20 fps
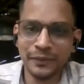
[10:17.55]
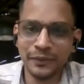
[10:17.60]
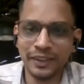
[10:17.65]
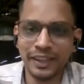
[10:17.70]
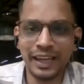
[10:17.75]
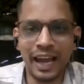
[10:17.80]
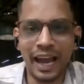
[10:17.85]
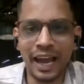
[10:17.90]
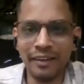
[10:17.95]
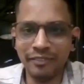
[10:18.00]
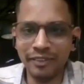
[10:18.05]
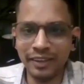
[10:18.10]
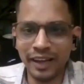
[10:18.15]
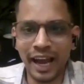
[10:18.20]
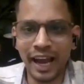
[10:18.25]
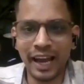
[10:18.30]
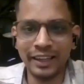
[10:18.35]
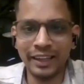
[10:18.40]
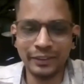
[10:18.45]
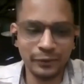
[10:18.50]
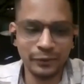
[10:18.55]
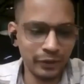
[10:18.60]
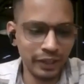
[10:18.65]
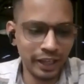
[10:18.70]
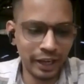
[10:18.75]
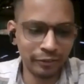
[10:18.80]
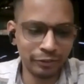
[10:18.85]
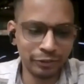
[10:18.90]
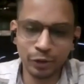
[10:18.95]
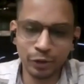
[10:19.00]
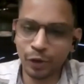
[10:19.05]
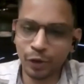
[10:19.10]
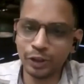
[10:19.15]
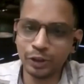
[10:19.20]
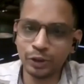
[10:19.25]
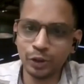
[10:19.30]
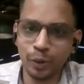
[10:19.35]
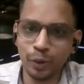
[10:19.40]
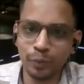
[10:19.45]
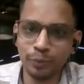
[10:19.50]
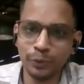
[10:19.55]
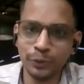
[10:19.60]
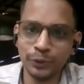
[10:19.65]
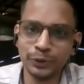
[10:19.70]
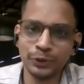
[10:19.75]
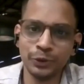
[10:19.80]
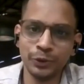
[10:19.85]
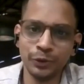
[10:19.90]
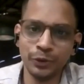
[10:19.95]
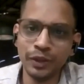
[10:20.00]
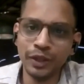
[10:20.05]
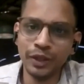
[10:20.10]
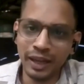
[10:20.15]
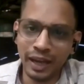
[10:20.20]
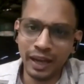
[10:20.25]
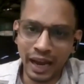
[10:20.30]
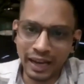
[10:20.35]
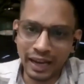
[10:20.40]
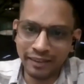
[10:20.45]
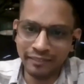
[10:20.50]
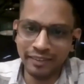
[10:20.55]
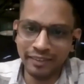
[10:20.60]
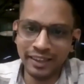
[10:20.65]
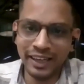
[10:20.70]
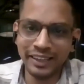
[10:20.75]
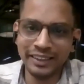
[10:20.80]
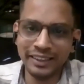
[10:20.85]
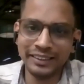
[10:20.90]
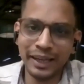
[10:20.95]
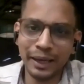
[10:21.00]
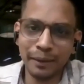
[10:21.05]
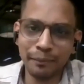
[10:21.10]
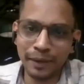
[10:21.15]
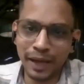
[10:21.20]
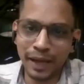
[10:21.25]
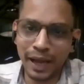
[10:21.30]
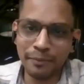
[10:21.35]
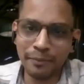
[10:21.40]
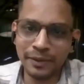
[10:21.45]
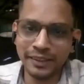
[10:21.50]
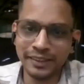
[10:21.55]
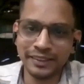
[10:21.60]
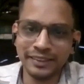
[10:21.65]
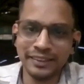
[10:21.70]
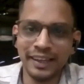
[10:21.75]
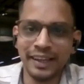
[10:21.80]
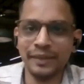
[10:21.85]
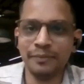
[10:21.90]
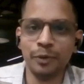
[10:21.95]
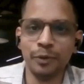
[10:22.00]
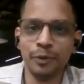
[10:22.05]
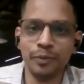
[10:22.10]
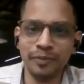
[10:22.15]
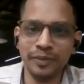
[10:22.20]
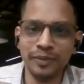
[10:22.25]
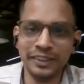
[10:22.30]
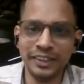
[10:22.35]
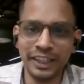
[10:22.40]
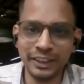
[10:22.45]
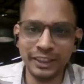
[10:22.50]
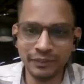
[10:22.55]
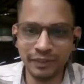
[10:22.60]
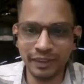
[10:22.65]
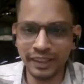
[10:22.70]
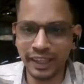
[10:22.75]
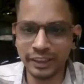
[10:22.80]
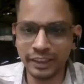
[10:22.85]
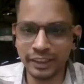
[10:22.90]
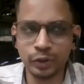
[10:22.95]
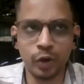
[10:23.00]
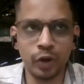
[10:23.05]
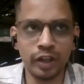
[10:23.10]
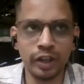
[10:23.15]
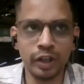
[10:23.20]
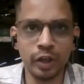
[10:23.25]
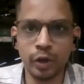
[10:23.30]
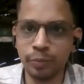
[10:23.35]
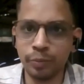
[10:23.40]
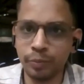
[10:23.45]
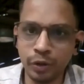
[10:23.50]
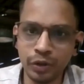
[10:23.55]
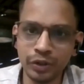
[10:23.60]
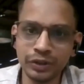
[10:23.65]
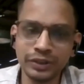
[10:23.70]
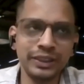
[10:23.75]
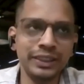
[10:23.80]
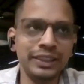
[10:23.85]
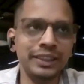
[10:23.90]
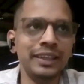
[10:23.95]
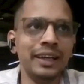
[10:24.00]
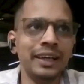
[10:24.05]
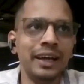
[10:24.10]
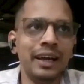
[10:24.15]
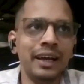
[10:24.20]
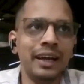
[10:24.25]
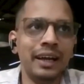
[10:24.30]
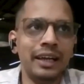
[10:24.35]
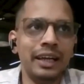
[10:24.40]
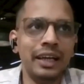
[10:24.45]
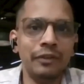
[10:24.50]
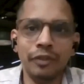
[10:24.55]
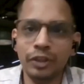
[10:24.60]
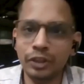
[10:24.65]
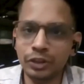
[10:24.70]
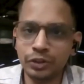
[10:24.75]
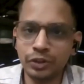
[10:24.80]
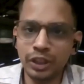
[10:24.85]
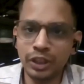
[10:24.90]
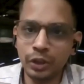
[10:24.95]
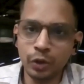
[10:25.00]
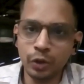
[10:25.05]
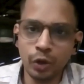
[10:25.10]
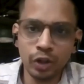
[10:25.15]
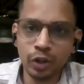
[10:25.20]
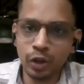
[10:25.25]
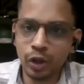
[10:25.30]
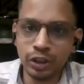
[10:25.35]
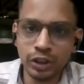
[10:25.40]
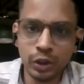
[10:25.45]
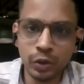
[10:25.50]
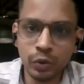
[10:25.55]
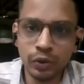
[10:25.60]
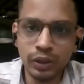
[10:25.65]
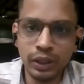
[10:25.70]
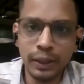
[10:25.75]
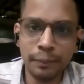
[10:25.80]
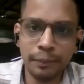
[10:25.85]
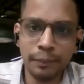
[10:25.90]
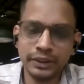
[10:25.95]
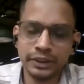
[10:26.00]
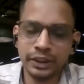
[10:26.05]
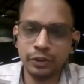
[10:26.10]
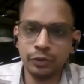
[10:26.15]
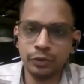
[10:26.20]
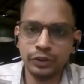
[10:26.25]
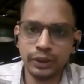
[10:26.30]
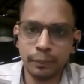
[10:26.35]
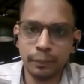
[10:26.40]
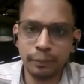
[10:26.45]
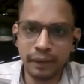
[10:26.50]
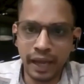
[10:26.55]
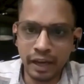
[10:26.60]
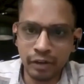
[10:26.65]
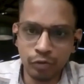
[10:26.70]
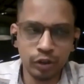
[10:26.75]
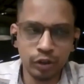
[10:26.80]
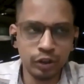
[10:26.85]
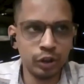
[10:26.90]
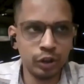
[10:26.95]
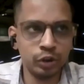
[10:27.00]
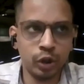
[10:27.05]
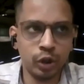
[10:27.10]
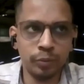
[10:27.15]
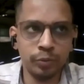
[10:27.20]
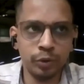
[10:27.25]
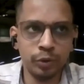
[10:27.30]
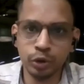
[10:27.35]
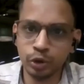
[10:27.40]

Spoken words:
Okay, I today saw a job post, so I will hit the apply button and probably things will get sorted out. Because see, eventually you are not the only person who is applying for the job.